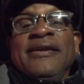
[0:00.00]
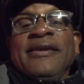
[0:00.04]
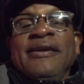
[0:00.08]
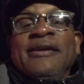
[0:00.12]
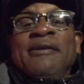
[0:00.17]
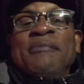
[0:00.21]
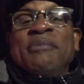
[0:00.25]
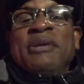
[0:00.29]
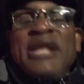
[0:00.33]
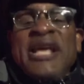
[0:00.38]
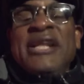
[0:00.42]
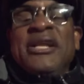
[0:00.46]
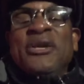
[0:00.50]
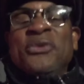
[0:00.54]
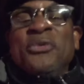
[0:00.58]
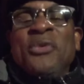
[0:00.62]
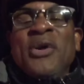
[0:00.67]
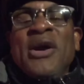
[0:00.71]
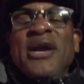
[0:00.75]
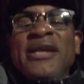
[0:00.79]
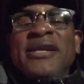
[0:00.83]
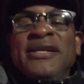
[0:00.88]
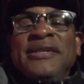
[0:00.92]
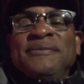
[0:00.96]
But
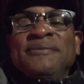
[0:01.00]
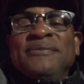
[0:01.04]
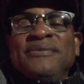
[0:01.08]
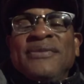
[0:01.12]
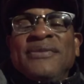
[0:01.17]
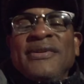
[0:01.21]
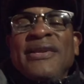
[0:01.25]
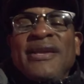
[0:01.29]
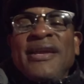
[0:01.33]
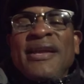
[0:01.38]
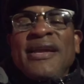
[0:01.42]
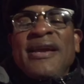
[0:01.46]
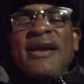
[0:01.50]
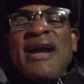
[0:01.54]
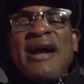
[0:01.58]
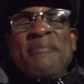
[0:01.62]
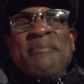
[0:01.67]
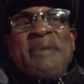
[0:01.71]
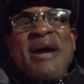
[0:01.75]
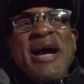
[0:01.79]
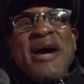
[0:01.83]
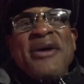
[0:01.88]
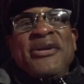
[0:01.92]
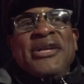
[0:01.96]
anyway,
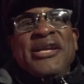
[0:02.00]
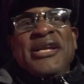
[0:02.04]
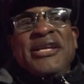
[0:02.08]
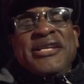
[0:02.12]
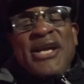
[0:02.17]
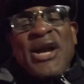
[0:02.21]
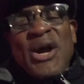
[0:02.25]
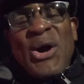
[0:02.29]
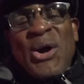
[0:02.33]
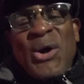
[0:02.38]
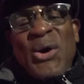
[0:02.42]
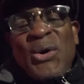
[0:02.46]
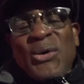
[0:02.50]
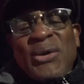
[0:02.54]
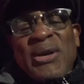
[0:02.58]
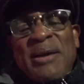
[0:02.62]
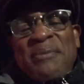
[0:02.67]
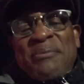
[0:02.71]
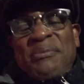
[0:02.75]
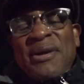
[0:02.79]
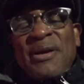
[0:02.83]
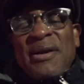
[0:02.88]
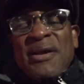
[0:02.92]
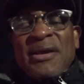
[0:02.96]
I'm out here, y'all.
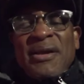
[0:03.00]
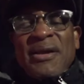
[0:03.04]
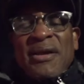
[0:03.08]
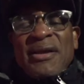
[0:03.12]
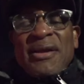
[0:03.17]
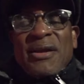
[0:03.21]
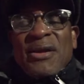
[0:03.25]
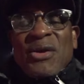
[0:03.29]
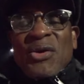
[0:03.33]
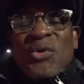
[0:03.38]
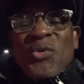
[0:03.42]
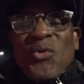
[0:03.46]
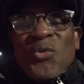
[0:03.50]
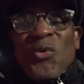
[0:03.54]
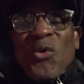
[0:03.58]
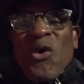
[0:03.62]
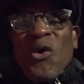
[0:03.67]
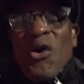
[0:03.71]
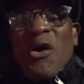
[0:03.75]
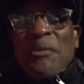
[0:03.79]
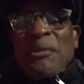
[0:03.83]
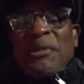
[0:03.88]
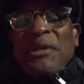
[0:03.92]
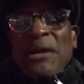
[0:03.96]
I'm
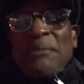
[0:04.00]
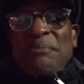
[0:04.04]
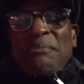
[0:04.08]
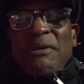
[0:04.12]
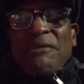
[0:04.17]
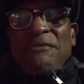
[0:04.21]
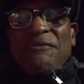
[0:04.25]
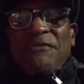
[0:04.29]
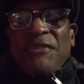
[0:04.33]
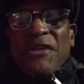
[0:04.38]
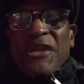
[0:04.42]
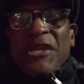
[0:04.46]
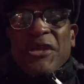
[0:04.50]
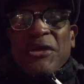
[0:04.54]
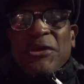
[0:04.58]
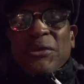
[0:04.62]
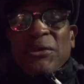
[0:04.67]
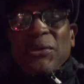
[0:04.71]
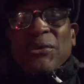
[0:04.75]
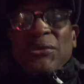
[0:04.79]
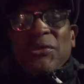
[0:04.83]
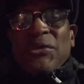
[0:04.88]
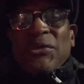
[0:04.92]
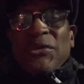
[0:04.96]
warming up my
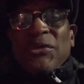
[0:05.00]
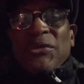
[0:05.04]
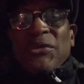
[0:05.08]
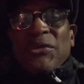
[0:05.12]
vehicles,